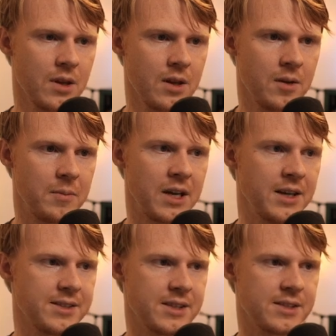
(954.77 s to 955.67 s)

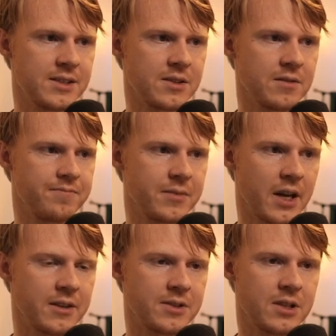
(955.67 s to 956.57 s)
Because this is
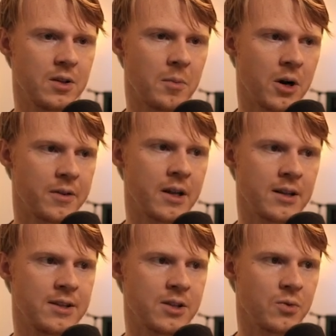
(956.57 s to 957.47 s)
kind of still part, like
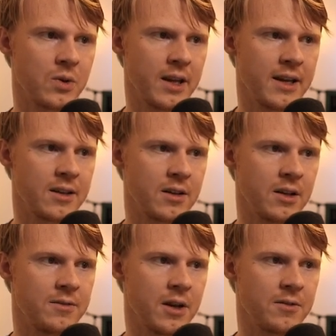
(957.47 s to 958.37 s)
these are related.
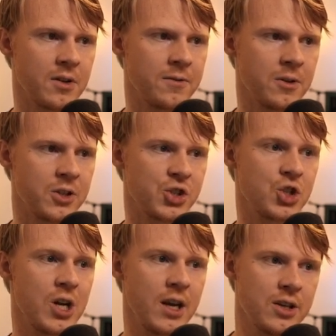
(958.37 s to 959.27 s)
Live life to the fullest
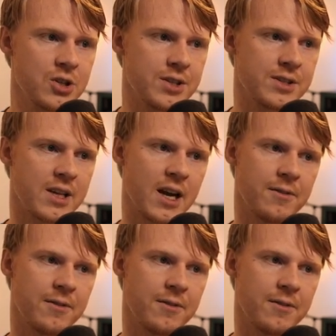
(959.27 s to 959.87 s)
changes into have fun